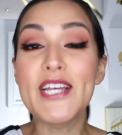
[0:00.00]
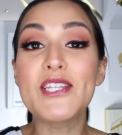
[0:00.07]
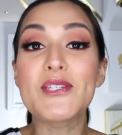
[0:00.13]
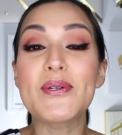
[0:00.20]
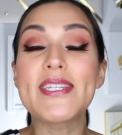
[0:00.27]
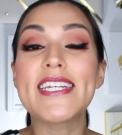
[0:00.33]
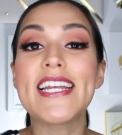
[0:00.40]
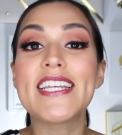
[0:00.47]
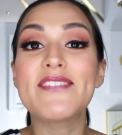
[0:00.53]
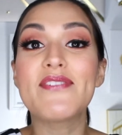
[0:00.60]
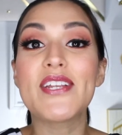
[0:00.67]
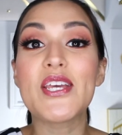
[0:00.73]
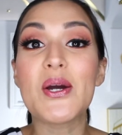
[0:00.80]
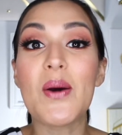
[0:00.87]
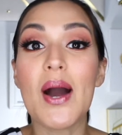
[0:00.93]
So in today's
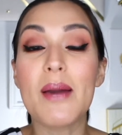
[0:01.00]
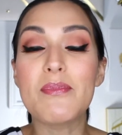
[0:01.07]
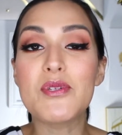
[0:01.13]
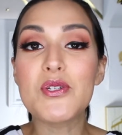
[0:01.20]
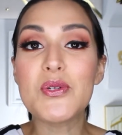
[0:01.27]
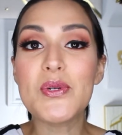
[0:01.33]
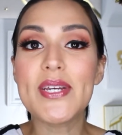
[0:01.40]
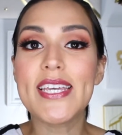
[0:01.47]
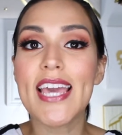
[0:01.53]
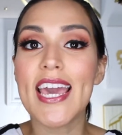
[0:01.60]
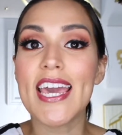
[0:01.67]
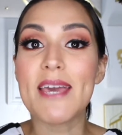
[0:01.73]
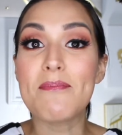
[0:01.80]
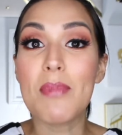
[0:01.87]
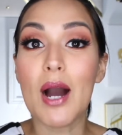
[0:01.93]
video, I'm doing
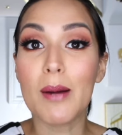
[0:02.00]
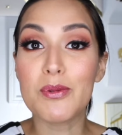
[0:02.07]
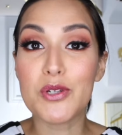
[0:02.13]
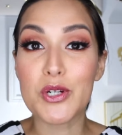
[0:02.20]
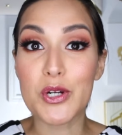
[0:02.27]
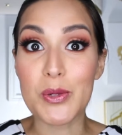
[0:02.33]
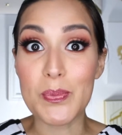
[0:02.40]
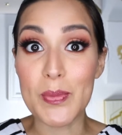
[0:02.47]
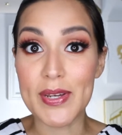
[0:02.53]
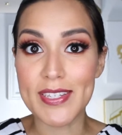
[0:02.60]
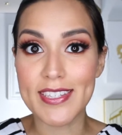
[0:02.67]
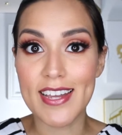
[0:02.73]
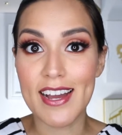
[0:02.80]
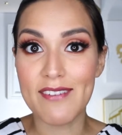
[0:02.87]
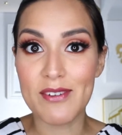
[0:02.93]
a POPSUGAR
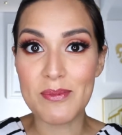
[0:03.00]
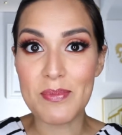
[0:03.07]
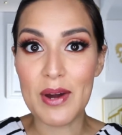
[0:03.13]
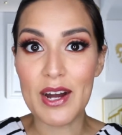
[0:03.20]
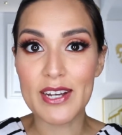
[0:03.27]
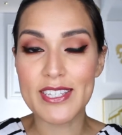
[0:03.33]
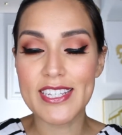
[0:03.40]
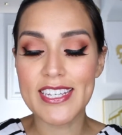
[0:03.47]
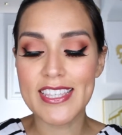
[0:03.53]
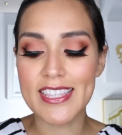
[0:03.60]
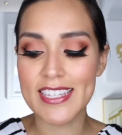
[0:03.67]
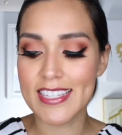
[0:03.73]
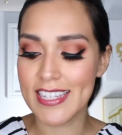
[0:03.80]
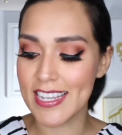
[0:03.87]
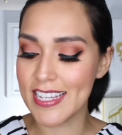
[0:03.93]
must-have unboxing.
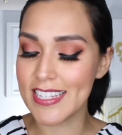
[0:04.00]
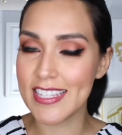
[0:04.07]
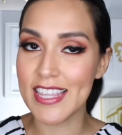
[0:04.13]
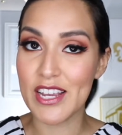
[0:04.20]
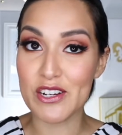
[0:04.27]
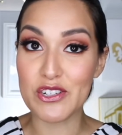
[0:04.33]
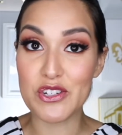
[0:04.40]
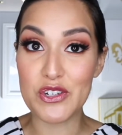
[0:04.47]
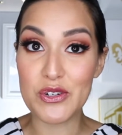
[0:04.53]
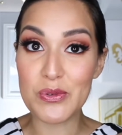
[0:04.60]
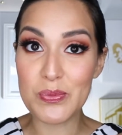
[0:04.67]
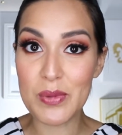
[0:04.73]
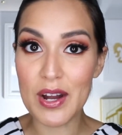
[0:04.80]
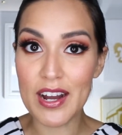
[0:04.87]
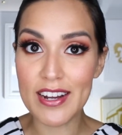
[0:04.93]
This is their
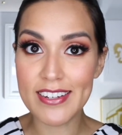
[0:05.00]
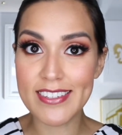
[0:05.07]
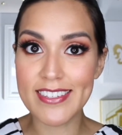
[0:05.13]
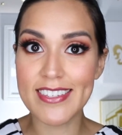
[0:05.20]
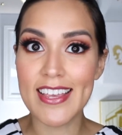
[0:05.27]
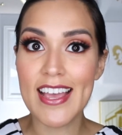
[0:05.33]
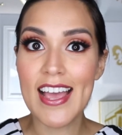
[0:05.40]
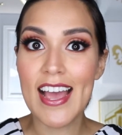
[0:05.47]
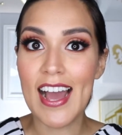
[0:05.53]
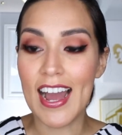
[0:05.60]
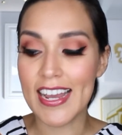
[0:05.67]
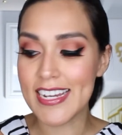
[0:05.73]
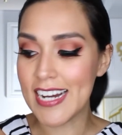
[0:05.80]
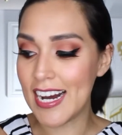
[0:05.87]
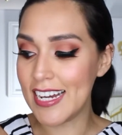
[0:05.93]
June box.
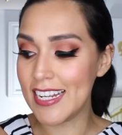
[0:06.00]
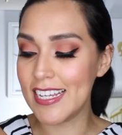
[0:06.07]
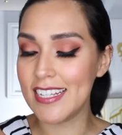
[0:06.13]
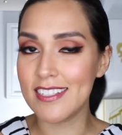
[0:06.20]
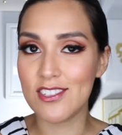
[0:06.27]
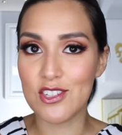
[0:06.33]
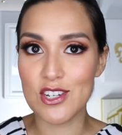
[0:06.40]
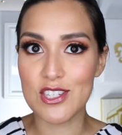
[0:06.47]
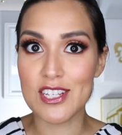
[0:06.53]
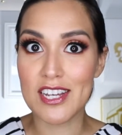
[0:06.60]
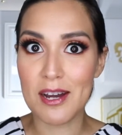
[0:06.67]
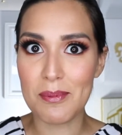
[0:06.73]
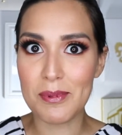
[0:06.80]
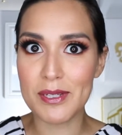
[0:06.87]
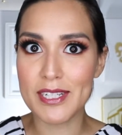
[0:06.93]
I got it just a
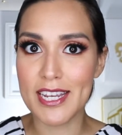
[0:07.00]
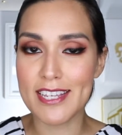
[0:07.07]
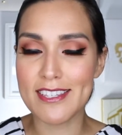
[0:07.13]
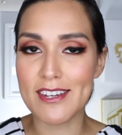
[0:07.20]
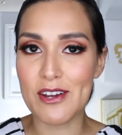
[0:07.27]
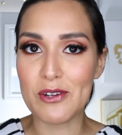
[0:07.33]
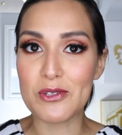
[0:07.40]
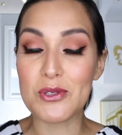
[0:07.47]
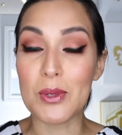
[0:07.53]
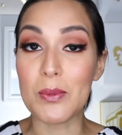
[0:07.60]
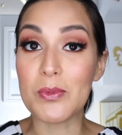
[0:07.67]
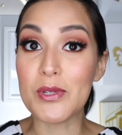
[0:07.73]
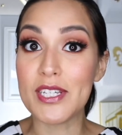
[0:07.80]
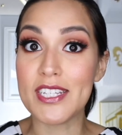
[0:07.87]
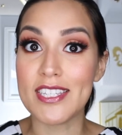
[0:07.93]
couple of days ago, so I'm
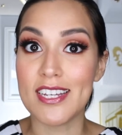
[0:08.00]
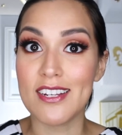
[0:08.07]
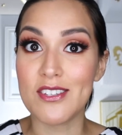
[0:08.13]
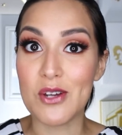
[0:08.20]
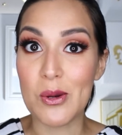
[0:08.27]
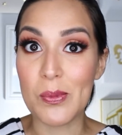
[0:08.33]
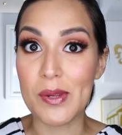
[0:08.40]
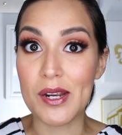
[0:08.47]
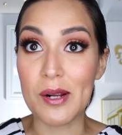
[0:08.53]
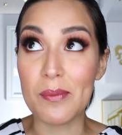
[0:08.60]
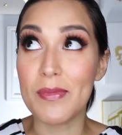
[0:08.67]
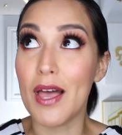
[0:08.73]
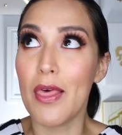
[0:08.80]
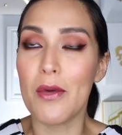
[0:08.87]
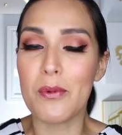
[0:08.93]
really excited to open it up
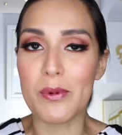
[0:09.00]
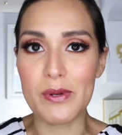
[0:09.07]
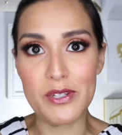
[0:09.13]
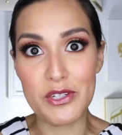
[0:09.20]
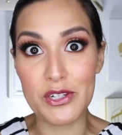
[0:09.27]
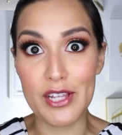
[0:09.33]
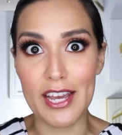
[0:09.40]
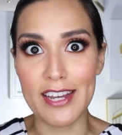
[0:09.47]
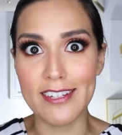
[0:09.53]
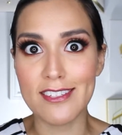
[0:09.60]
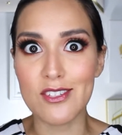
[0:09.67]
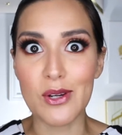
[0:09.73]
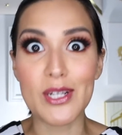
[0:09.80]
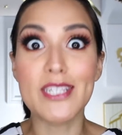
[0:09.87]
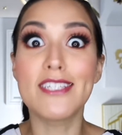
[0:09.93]
now that we're in July.
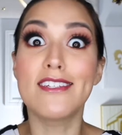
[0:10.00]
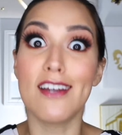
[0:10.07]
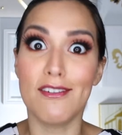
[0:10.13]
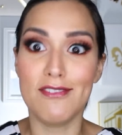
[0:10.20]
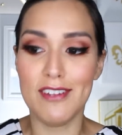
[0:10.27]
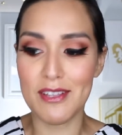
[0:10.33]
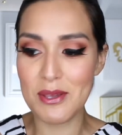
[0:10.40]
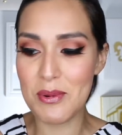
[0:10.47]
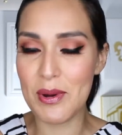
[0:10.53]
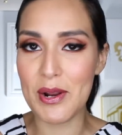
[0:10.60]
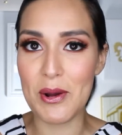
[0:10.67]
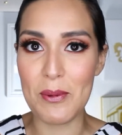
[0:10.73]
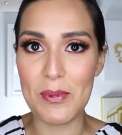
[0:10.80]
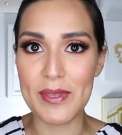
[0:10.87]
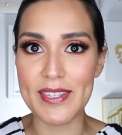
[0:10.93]
So I definitely want
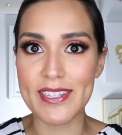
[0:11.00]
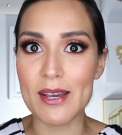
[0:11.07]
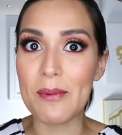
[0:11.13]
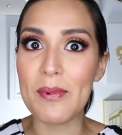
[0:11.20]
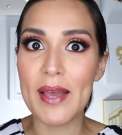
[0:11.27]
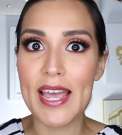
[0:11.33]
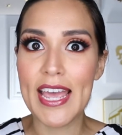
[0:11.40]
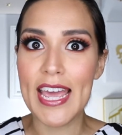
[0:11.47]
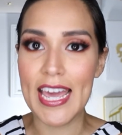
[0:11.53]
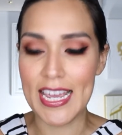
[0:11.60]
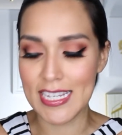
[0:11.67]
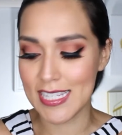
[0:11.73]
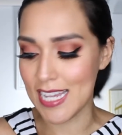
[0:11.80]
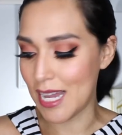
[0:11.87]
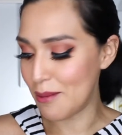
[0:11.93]
to open this up
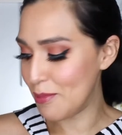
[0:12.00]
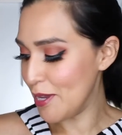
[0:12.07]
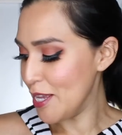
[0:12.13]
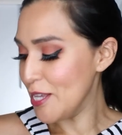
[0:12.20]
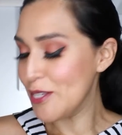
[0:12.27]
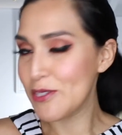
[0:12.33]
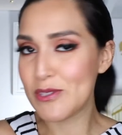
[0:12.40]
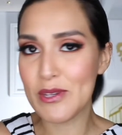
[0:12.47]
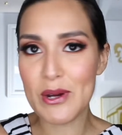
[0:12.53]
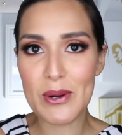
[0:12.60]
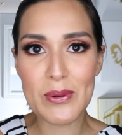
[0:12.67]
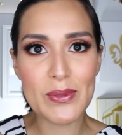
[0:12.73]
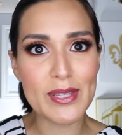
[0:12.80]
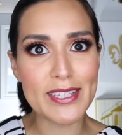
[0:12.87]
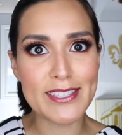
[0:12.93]
ASAP.
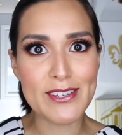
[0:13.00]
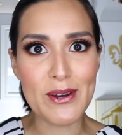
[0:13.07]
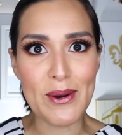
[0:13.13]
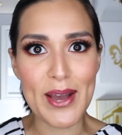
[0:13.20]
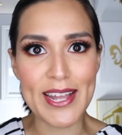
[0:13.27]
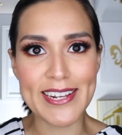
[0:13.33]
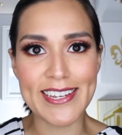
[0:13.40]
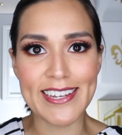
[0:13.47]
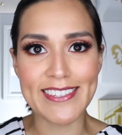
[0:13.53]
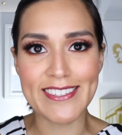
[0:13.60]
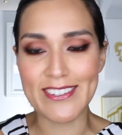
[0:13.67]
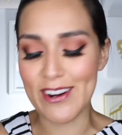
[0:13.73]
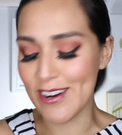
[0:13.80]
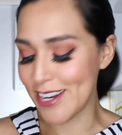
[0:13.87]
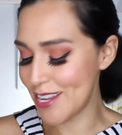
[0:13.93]
So let's go ahead and get
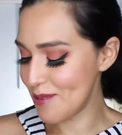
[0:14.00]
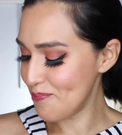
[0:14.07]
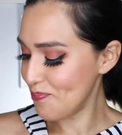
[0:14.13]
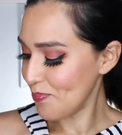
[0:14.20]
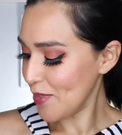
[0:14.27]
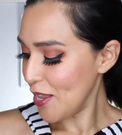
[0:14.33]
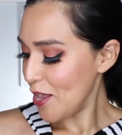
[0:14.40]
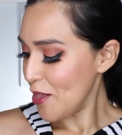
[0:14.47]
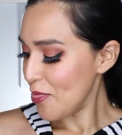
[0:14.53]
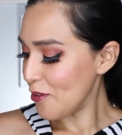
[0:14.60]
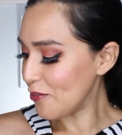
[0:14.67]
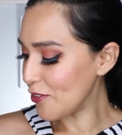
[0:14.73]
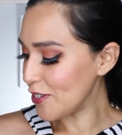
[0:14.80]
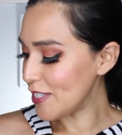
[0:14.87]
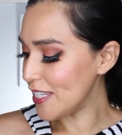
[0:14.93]
started.
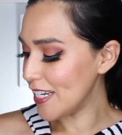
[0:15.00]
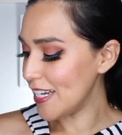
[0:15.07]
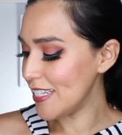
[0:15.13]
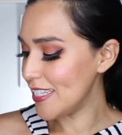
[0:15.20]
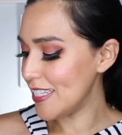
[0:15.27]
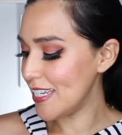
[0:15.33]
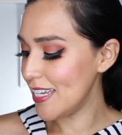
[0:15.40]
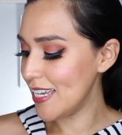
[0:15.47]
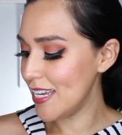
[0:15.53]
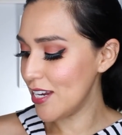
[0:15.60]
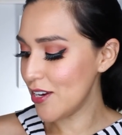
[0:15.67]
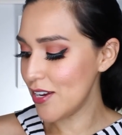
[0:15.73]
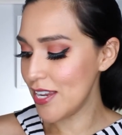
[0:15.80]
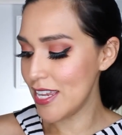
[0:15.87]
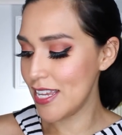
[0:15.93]
The first thing I see
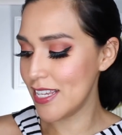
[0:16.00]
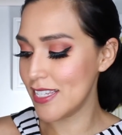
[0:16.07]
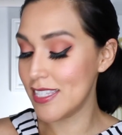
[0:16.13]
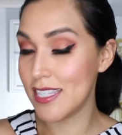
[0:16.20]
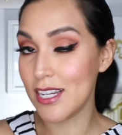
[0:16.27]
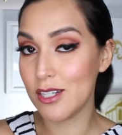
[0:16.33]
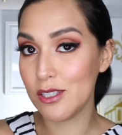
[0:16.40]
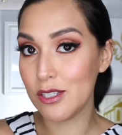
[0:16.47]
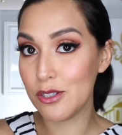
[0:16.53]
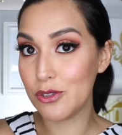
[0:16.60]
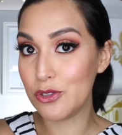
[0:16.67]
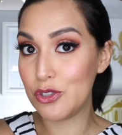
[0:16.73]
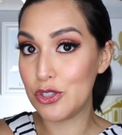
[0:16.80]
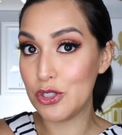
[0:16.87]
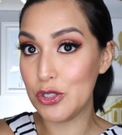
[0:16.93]
here is their little
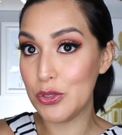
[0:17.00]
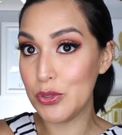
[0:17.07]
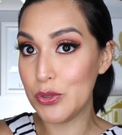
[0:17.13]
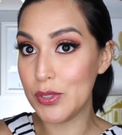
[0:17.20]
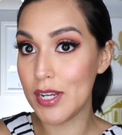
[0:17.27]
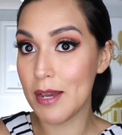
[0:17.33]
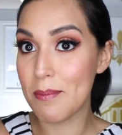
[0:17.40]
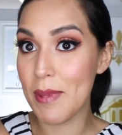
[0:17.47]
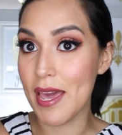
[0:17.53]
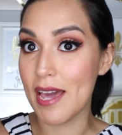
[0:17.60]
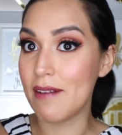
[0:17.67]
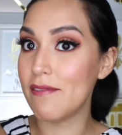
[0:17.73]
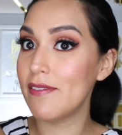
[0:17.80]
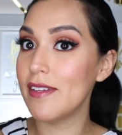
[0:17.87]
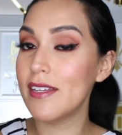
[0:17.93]
June
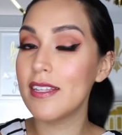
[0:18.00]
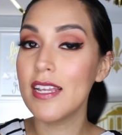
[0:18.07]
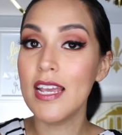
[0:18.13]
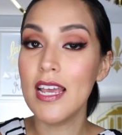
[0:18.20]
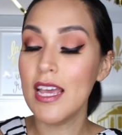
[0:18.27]
pamphlet.